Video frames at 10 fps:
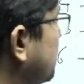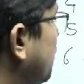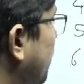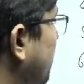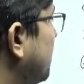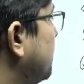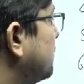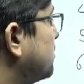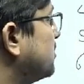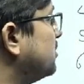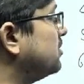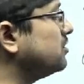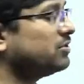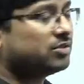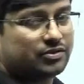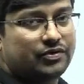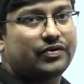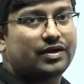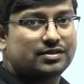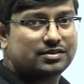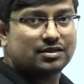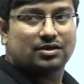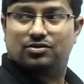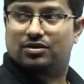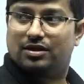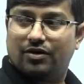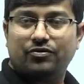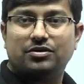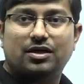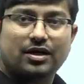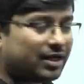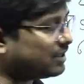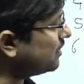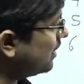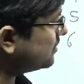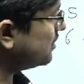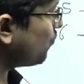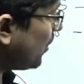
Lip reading: scored? 3 runs. So, therefore, the correct answer, the